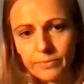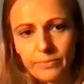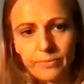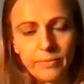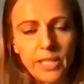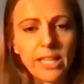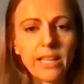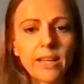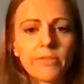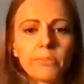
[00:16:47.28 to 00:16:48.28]
getting
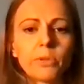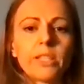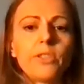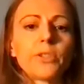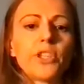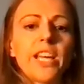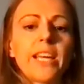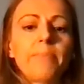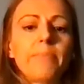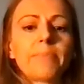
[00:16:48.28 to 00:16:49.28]
comfortable in your
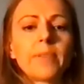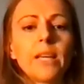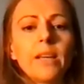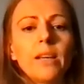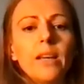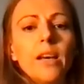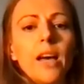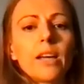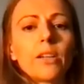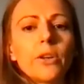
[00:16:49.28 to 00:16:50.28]
chair,
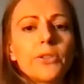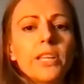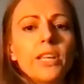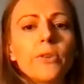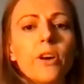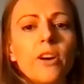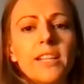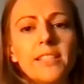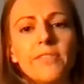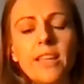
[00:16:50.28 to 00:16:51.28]
and closing your
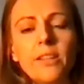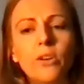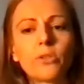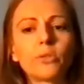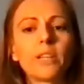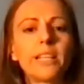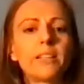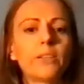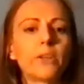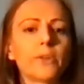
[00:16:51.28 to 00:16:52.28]
eyes if they're not
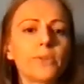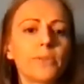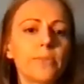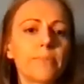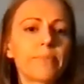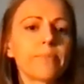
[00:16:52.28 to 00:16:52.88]
already closed.